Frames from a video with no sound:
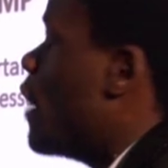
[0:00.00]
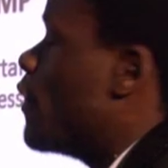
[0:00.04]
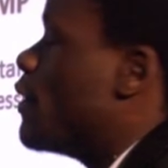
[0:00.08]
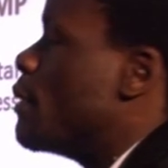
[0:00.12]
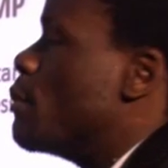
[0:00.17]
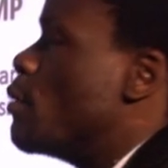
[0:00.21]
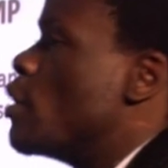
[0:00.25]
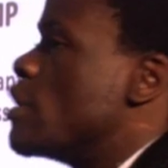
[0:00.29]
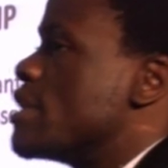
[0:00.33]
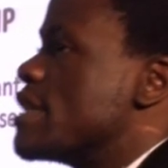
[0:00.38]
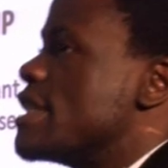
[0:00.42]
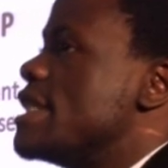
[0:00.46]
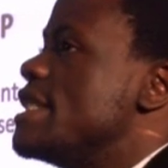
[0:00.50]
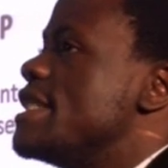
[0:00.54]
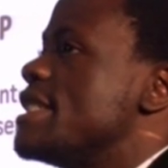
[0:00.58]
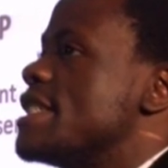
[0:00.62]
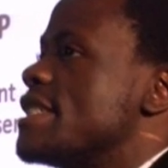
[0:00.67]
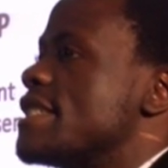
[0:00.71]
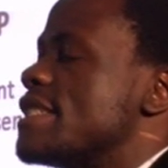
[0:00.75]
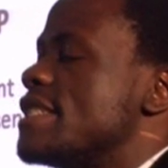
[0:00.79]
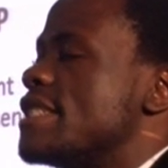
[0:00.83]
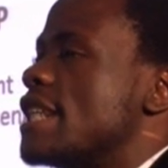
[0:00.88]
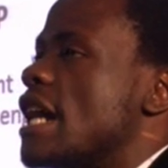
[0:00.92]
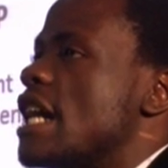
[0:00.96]
the most
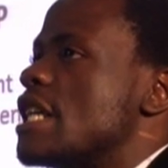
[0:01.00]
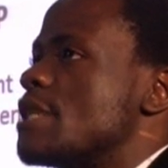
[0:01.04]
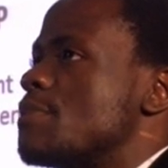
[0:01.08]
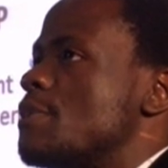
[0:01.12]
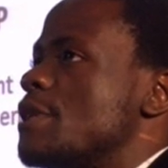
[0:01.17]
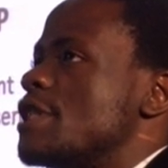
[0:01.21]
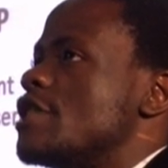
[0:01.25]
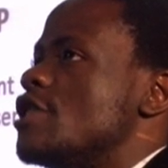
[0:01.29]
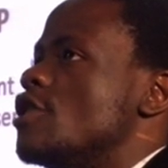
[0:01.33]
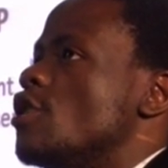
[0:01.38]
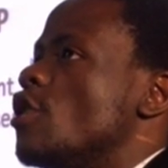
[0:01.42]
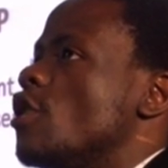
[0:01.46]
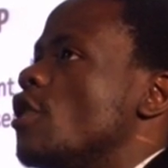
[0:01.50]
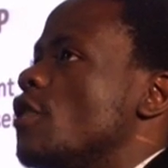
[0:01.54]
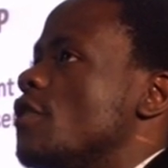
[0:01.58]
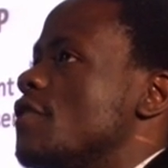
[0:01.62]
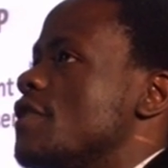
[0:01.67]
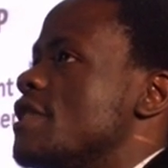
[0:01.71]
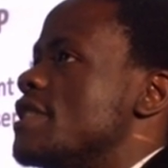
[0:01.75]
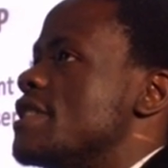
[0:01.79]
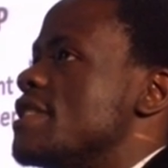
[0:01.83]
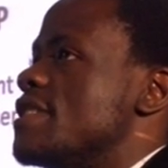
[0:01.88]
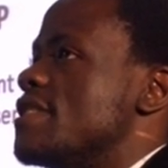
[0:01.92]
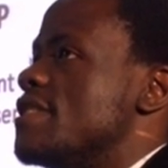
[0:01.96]
interesting aspect in all of
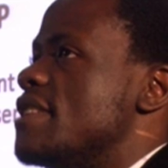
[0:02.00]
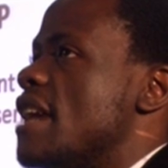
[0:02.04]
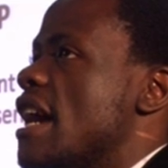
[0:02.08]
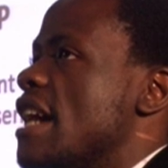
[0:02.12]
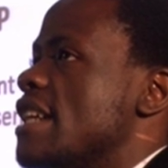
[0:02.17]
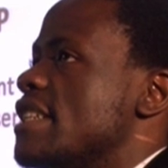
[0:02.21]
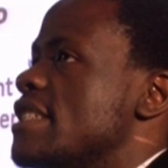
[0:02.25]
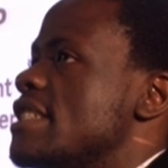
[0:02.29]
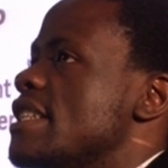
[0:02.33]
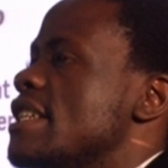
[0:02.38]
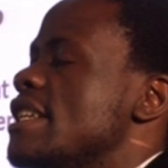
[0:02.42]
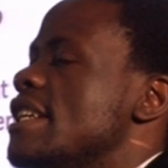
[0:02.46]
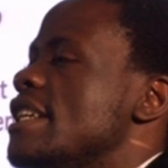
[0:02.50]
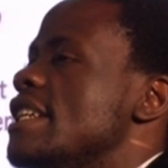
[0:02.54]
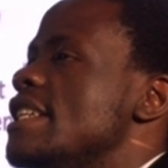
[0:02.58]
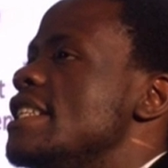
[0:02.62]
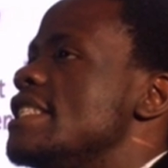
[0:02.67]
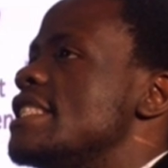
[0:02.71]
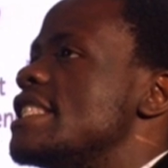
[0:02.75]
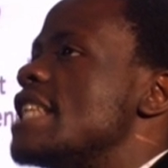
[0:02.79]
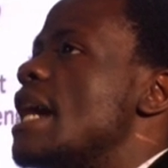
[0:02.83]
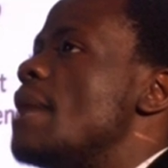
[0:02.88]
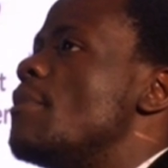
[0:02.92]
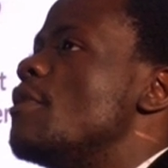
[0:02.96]
this is that
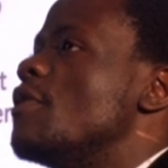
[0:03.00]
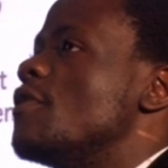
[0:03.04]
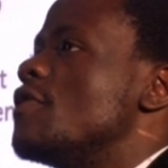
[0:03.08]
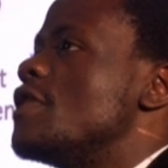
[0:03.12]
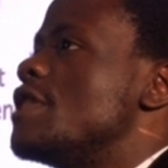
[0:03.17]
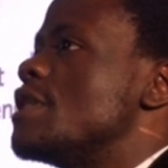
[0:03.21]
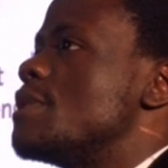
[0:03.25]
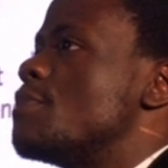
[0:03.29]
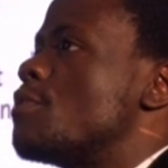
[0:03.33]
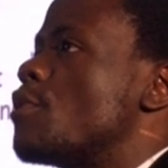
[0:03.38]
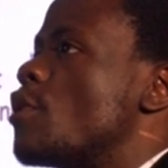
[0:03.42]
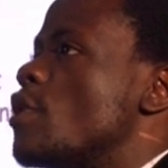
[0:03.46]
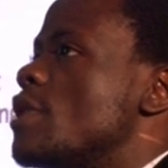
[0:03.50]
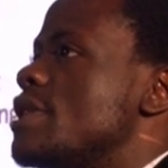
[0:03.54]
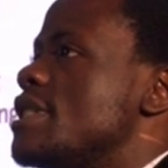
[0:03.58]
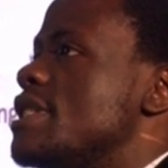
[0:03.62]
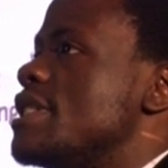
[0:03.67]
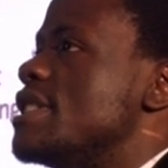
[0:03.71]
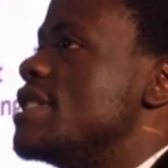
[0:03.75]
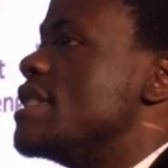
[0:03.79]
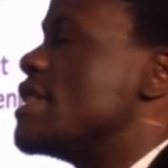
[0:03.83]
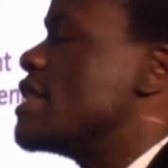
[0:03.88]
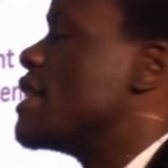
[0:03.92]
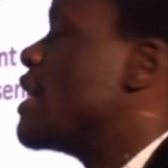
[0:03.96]
in some of these
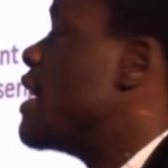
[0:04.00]
proteins,